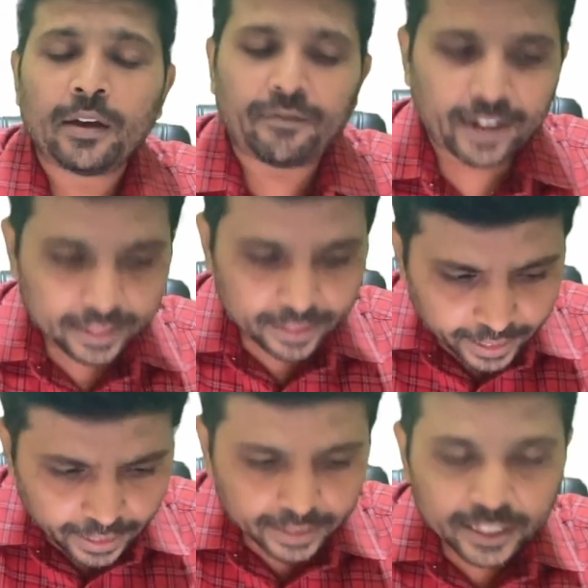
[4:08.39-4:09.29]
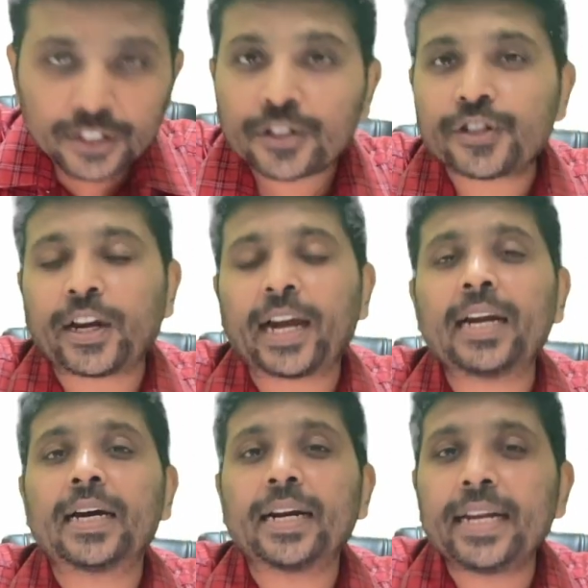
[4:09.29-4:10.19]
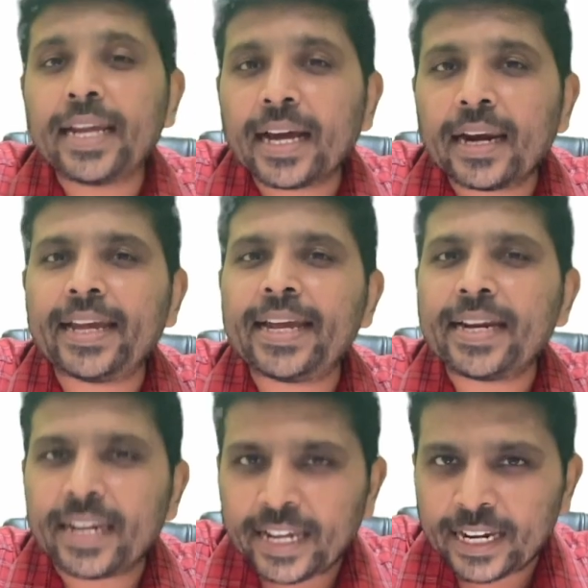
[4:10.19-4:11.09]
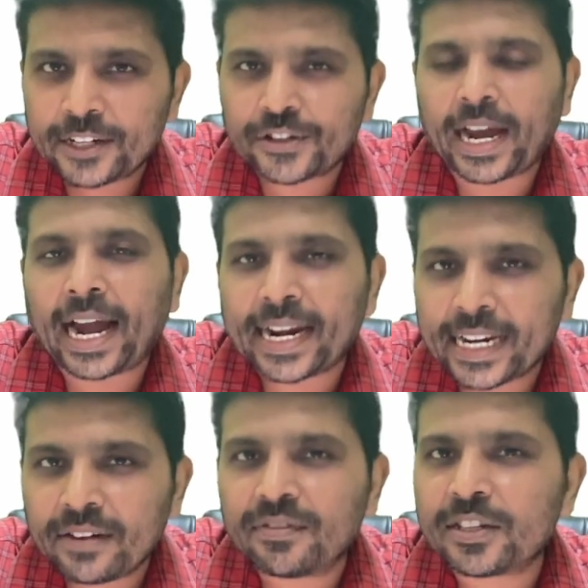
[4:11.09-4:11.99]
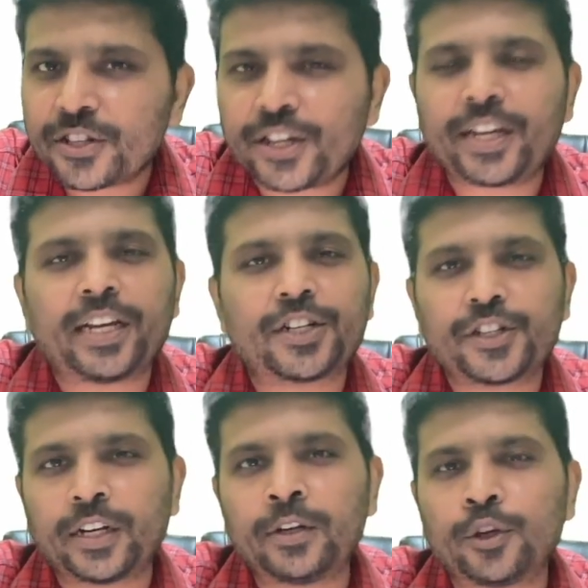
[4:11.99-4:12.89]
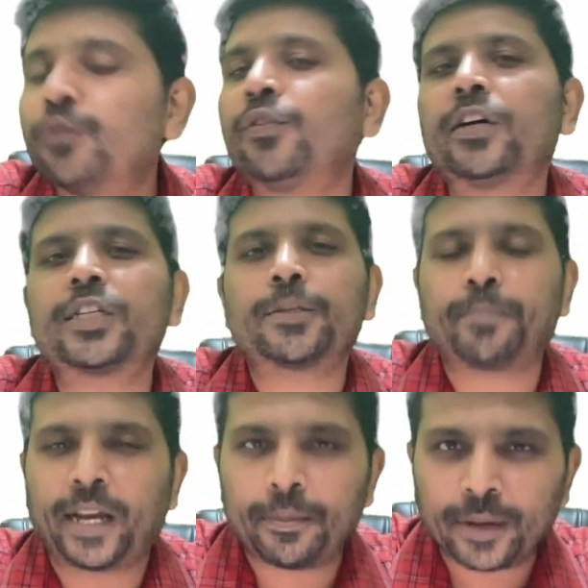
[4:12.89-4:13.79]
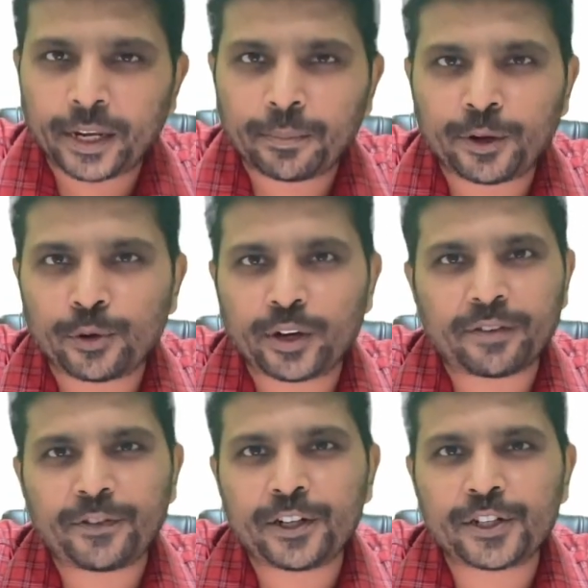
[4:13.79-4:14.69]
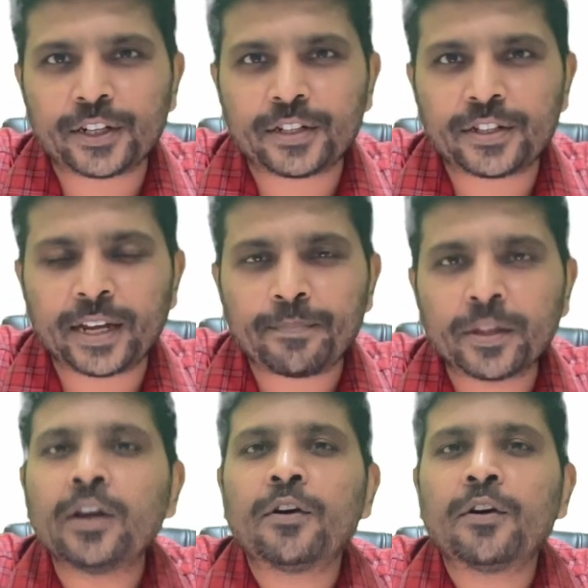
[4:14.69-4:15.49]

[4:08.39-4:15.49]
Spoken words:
whether this child really needs an investigation towards primary immunodeficiency.